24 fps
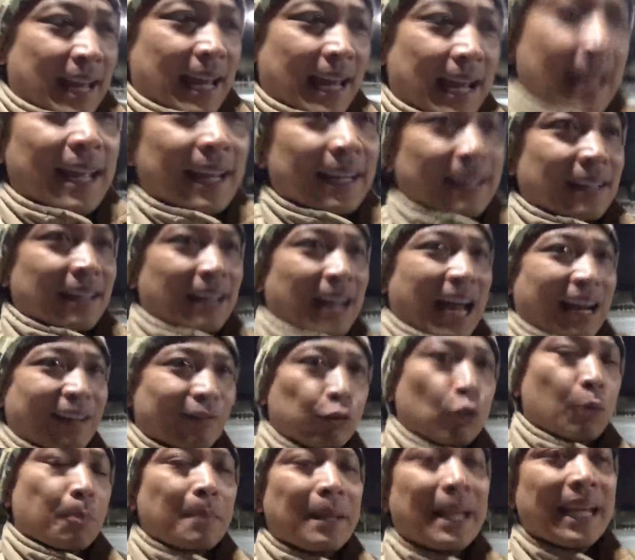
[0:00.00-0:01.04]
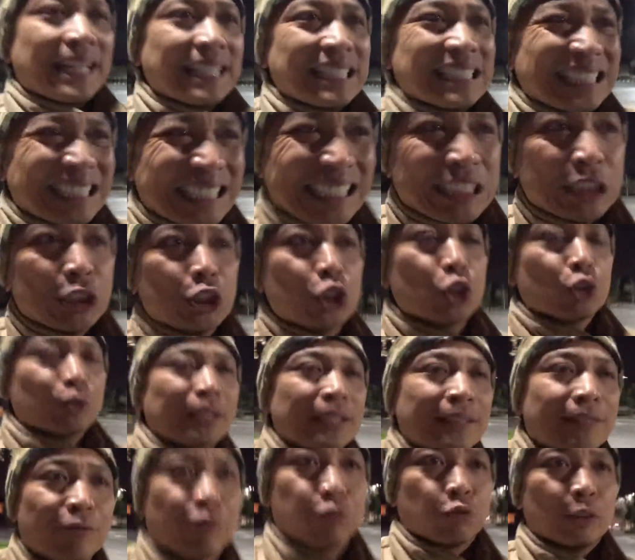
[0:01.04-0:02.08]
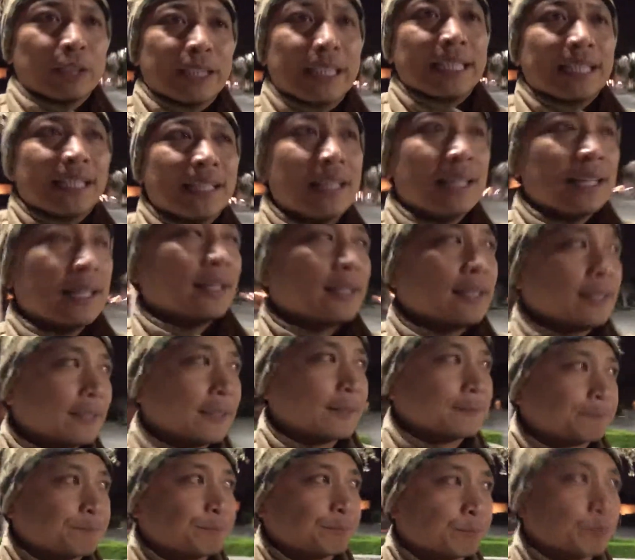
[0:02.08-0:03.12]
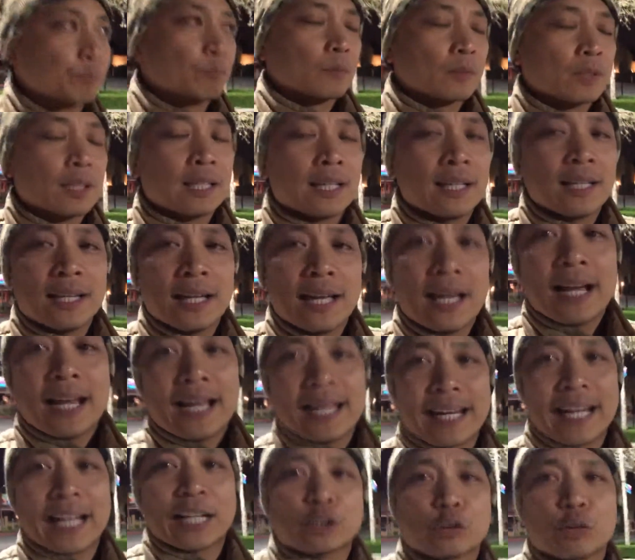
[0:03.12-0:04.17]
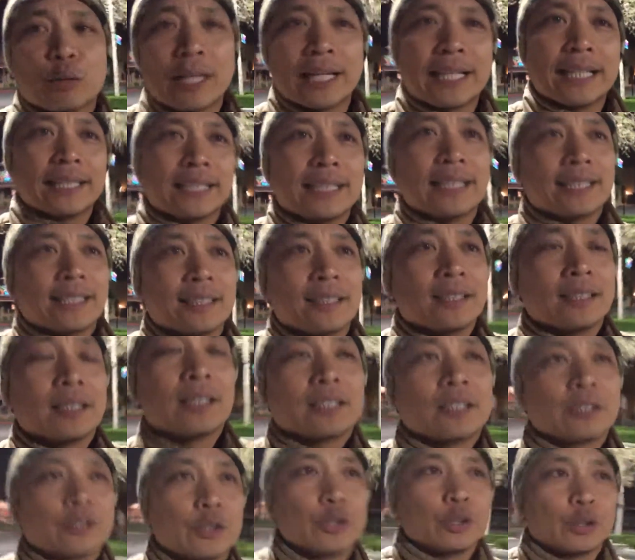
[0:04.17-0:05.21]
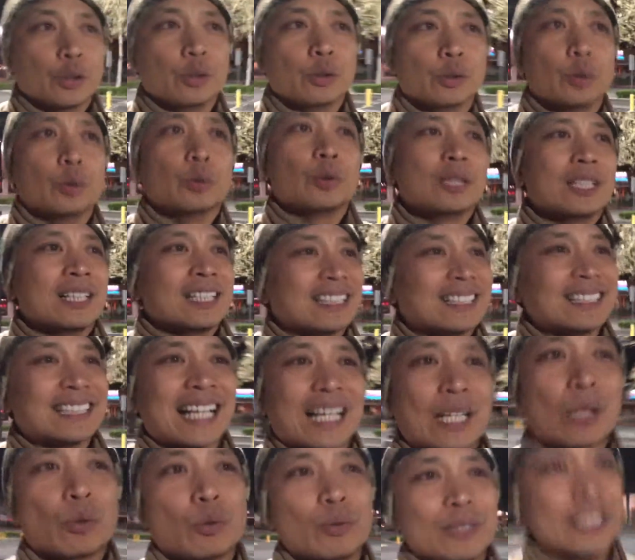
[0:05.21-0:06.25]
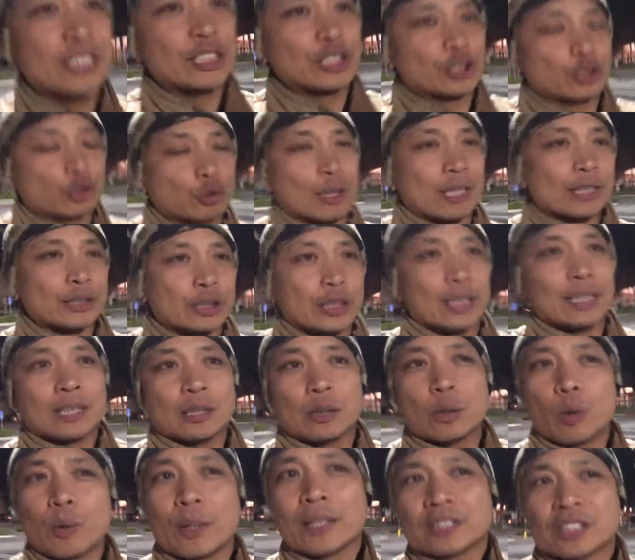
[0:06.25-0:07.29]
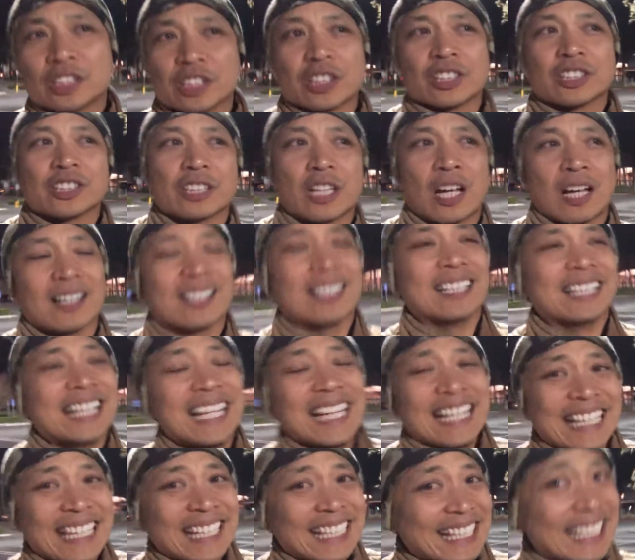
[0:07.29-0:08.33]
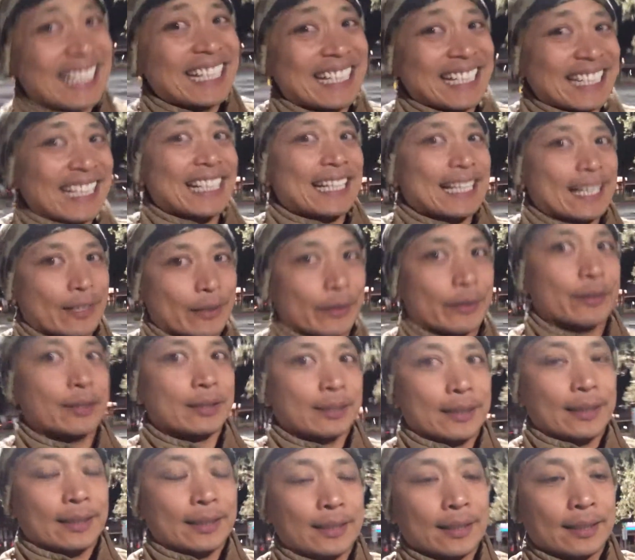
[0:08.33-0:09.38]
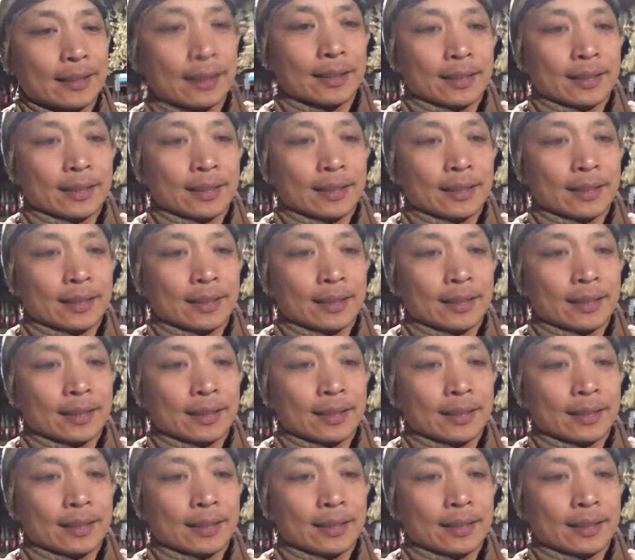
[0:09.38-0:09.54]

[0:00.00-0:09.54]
And I've remained injury free. And I credit it to not only stretching, going to the sauna, eating healthy,